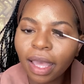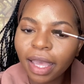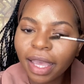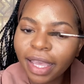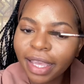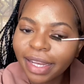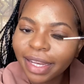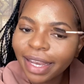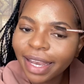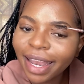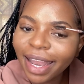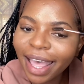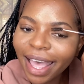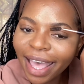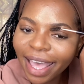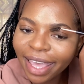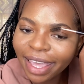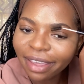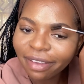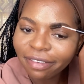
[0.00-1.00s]
In
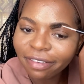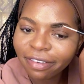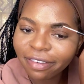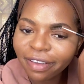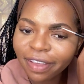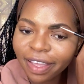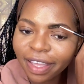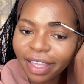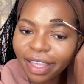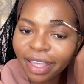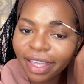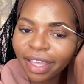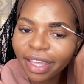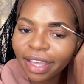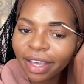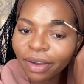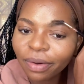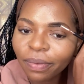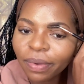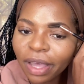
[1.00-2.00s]
life,
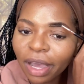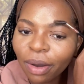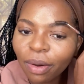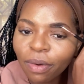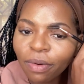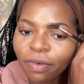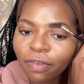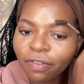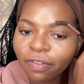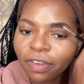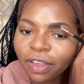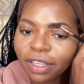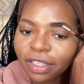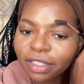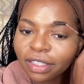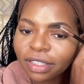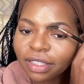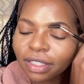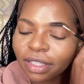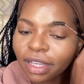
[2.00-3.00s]
we are all
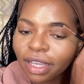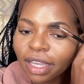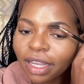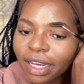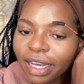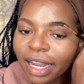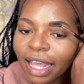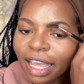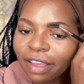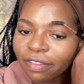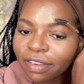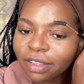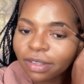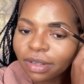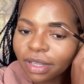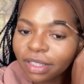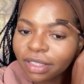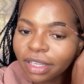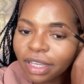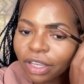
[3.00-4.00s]
faced, in life, as
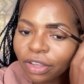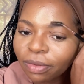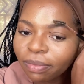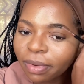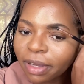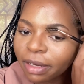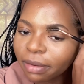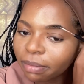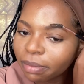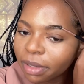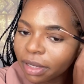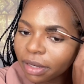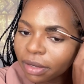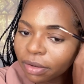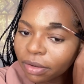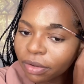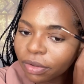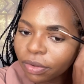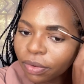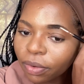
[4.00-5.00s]
long as you're a human
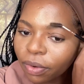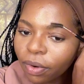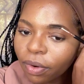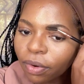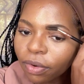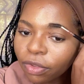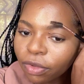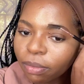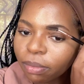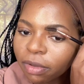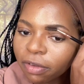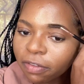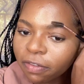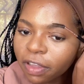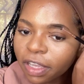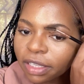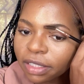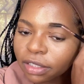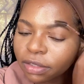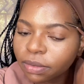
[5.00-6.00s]
being, you'll be
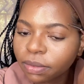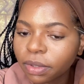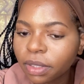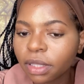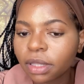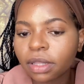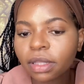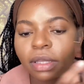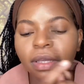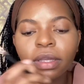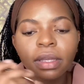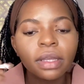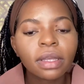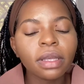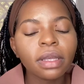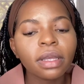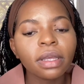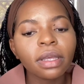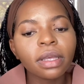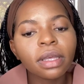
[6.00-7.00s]
faced with,
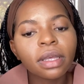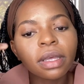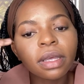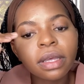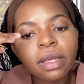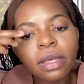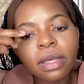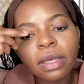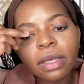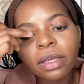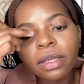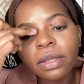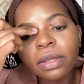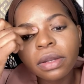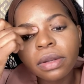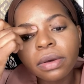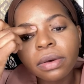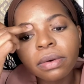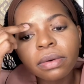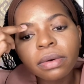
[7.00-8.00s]
you
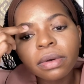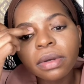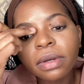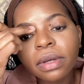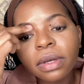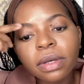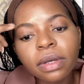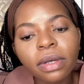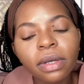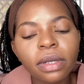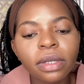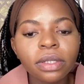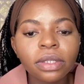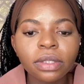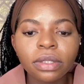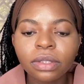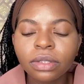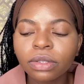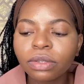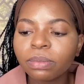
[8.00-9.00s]
know,
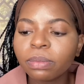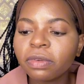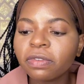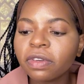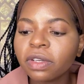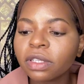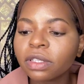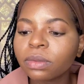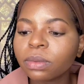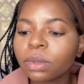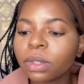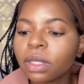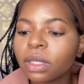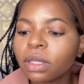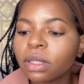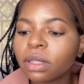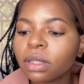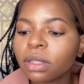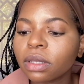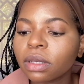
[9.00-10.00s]
you'll be faced
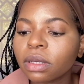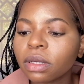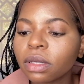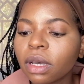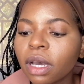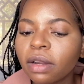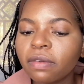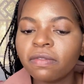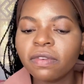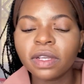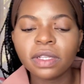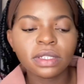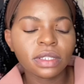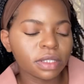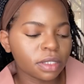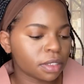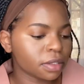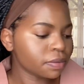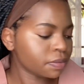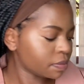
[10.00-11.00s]
with
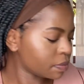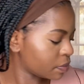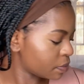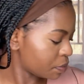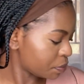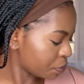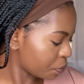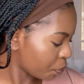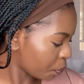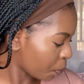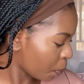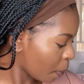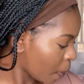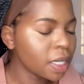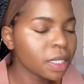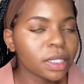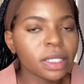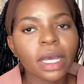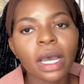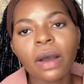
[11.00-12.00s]
adversity.
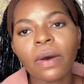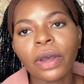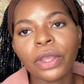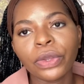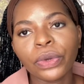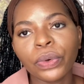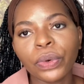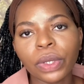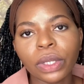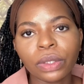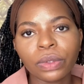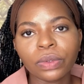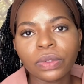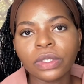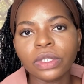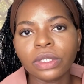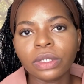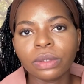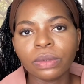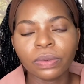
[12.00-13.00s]
But how are you going to
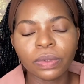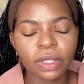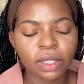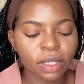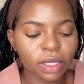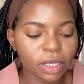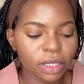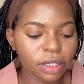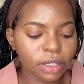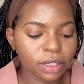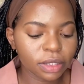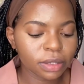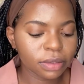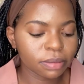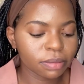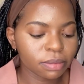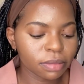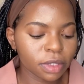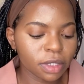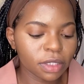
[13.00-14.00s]
deal with it
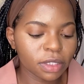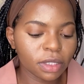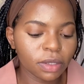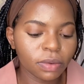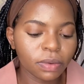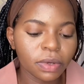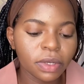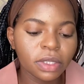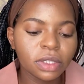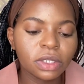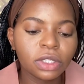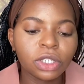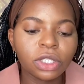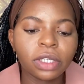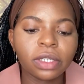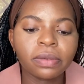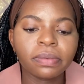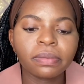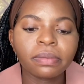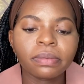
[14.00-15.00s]
is the
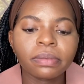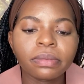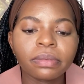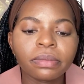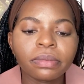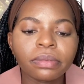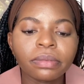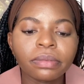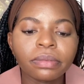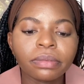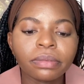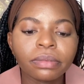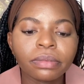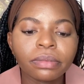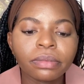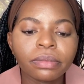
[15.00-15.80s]
question.